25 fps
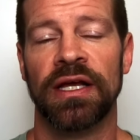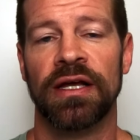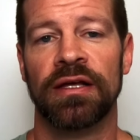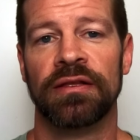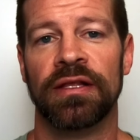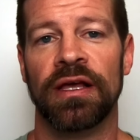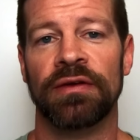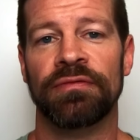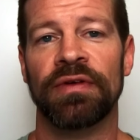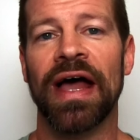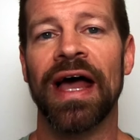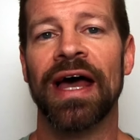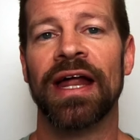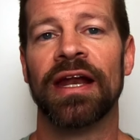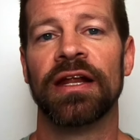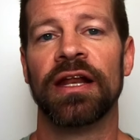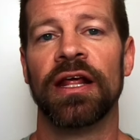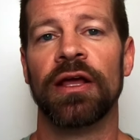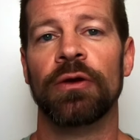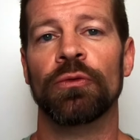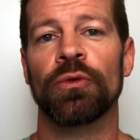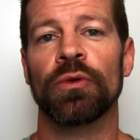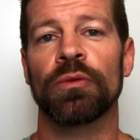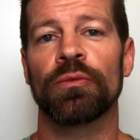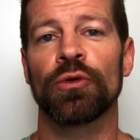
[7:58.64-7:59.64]
They've added a
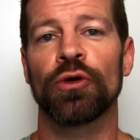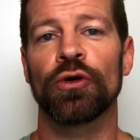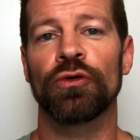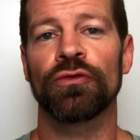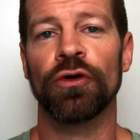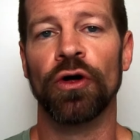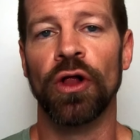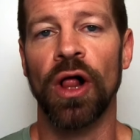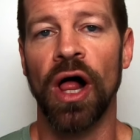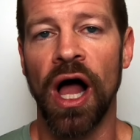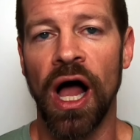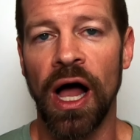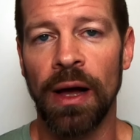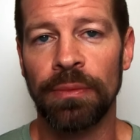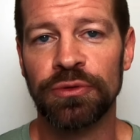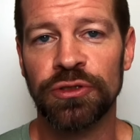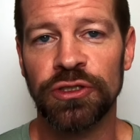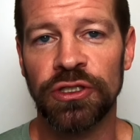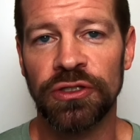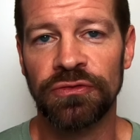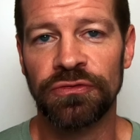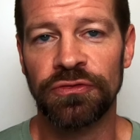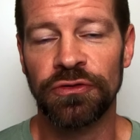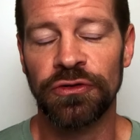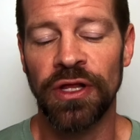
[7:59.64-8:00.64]
removal
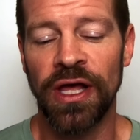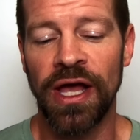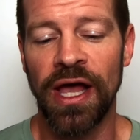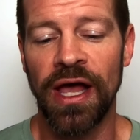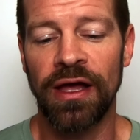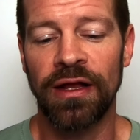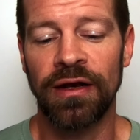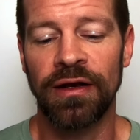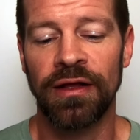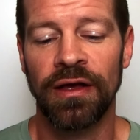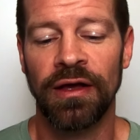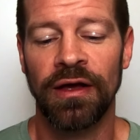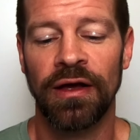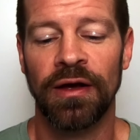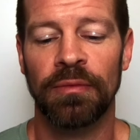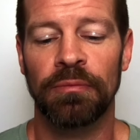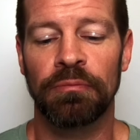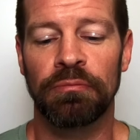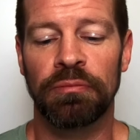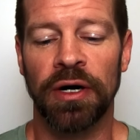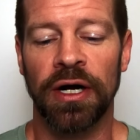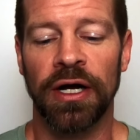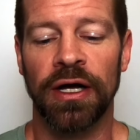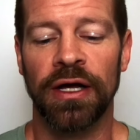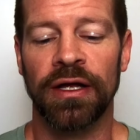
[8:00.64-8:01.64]
option for that,
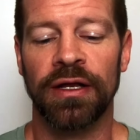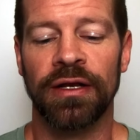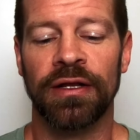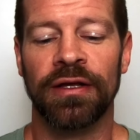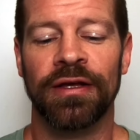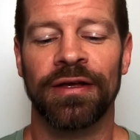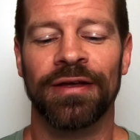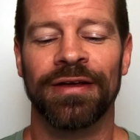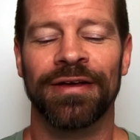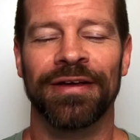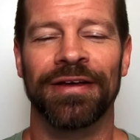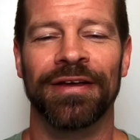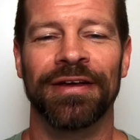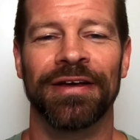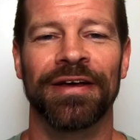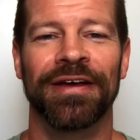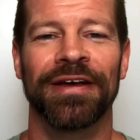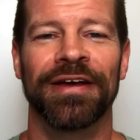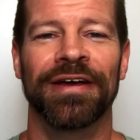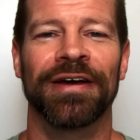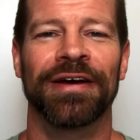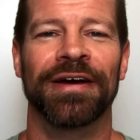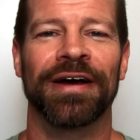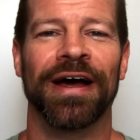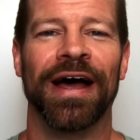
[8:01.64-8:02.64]
but
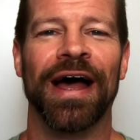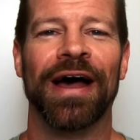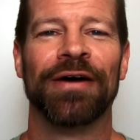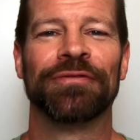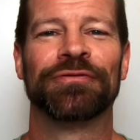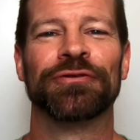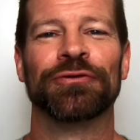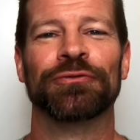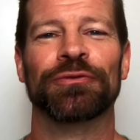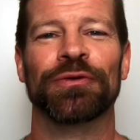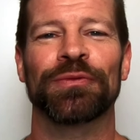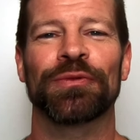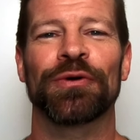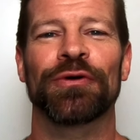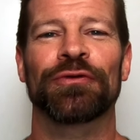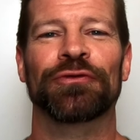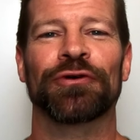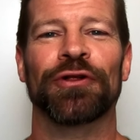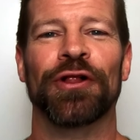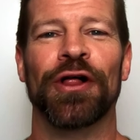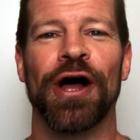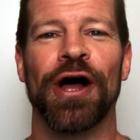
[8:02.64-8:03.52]
after the removal